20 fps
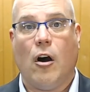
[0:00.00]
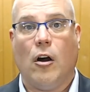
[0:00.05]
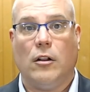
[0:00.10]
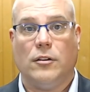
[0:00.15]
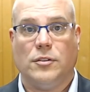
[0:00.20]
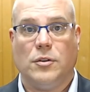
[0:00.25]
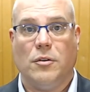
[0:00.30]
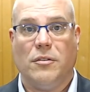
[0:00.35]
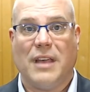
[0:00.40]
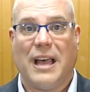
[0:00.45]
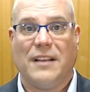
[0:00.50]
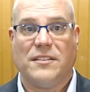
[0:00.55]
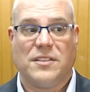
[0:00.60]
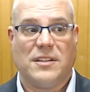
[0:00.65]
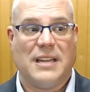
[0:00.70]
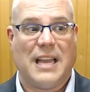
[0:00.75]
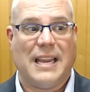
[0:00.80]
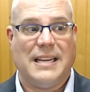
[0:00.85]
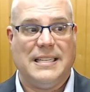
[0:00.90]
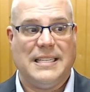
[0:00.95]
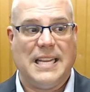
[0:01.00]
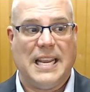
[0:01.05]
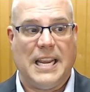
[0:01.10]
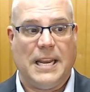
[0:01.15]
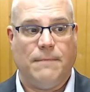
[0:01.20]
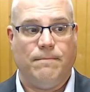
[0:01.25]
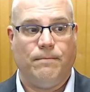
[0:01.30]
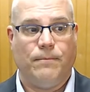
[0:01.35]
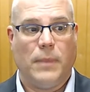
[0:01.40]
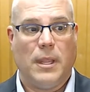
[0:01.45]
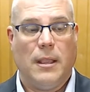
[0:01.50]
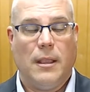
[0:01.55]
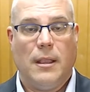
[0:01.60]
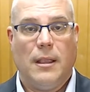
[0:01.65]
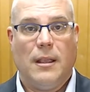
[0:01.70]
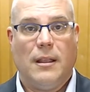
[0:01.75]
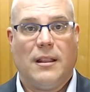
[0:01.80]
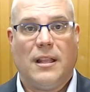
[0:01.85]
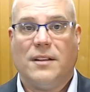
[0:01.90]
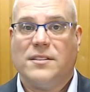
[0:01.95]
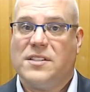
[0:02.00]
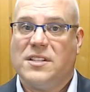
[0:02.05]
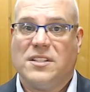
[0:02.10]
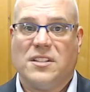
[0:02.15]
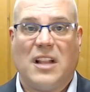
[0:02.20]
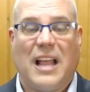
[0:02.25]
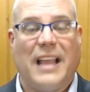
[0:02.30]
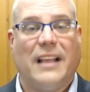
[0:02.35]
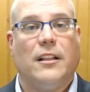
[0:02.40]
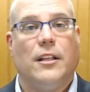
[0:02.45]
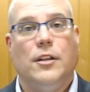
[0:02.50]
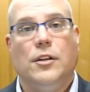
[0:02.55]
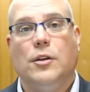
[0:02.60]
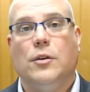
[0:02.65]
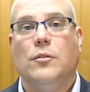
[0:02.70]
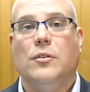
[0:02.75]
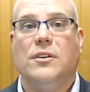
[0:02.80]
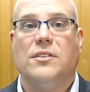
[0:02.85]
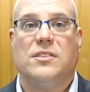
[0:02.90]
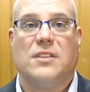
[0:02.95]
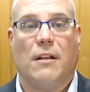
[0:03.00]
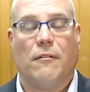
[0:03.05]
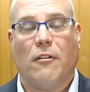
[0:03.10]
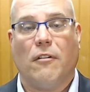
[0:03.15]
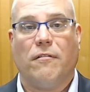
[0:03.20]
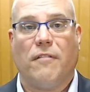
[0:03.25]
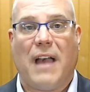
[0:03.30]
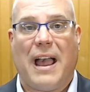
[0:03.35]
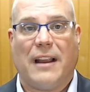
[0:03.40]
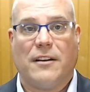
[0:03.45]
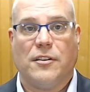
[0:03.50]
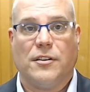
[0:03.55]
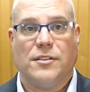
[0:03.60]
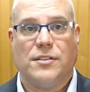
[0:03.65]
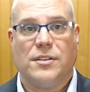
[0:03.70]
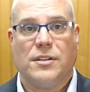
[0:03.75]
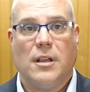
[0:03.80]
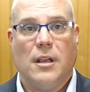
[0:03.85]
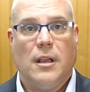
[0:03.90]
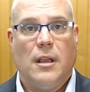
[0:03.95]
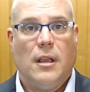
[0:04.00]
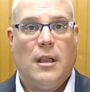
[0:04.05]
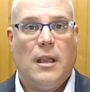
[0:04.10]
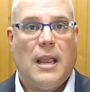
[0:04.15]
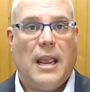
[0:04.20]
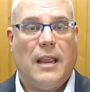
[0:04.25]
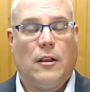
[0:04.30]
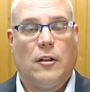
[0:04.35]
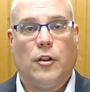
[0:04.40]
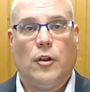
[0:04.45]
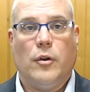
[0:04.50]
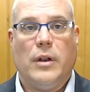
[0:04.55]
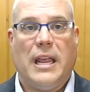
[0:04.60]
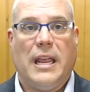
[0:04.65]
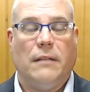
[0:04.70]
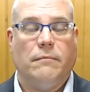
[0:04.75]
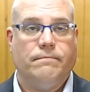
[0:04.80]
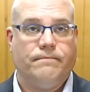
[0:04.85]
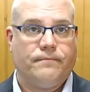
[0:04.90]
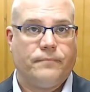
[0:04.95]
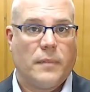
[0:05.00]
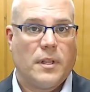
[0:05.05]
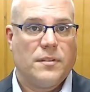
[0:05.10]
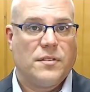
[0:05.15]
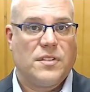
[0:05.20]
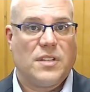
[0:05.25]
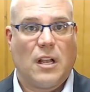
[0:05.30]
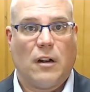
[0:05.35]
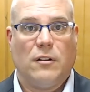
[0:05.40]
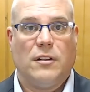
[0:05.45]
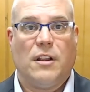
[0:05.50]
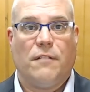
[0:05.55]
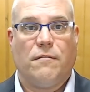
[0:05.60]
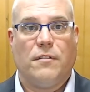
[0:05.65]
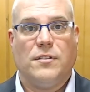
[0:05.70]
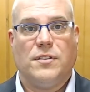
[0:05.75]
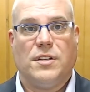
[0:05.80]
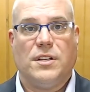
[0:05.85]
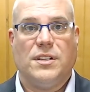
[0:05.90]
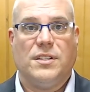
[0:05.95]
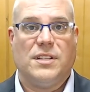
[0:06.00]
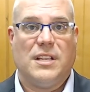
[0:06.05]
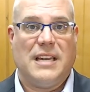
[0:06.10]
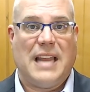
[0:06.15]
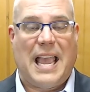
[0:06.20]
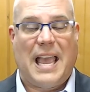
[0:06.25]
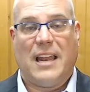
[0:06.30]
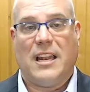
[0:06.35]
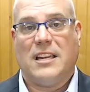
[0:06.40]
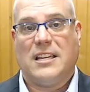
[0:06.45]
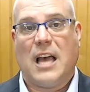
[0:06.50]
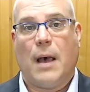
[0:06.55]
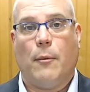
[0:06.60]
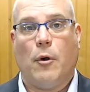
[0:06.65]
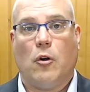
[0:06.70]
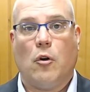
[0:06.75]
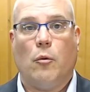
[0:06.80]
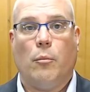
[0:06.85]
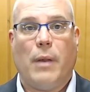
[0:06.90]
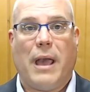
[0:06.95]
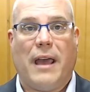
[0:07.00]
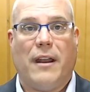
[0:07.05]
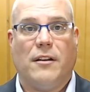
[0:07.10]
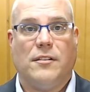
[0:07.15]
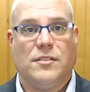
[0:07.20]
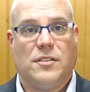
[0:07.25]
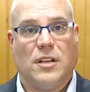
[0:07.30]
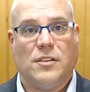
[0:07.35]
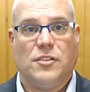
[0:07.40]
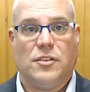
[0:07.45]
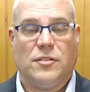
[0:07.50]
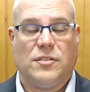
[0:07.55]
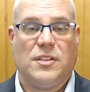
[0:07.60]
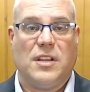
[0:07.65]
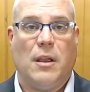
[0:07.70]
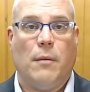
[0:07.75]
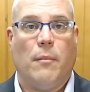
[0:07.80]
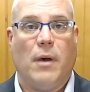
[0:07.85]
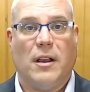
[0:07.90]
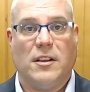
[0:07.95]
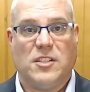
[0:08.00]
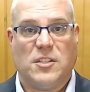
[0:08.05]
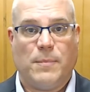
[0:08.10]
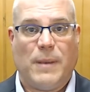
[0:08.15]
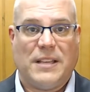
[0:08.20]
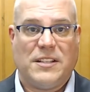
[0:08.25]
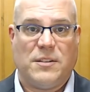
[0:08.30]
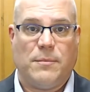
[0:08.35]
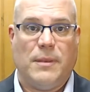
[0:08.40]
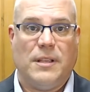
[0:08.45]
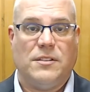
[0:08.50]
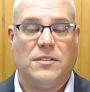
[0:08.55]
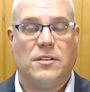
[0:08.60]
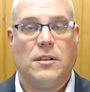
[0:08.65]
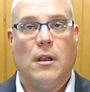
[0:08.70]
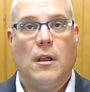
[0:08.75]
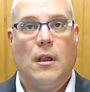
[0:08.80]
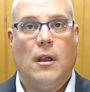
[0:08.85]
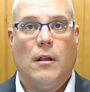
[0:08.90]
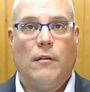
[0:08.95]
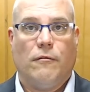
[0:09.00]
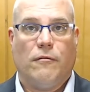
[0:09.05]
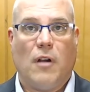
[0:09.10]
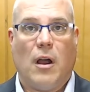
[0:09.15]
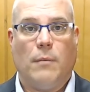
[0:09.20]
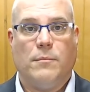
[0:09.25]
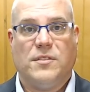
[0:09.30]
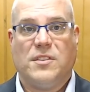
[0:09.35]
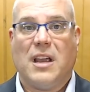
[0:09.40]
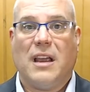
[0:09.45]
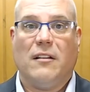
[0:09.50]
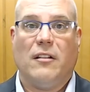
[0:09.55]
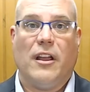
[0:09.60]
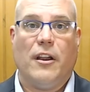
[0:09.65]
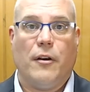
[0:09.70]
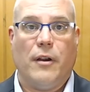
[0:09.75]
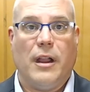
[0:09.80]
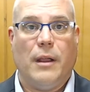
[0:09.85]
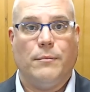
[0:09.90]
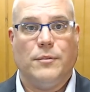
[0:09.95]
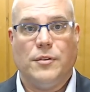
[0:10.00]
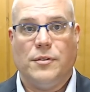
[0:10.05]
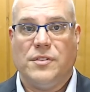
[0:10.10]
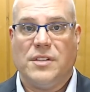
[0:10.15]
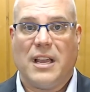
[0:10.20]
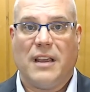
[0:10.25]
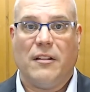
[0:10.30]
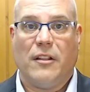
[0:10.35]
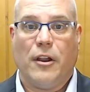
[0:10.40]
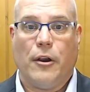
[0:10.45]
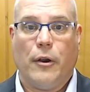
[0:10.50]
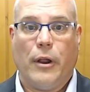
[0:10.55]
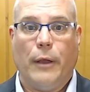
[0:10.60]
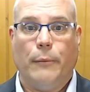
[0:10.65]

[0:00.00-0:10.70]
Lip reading: 2019. Now, this is likely due to several factors, including subtle differences in anatomical patterns that you'll see among specimens from xylarium to xylarium.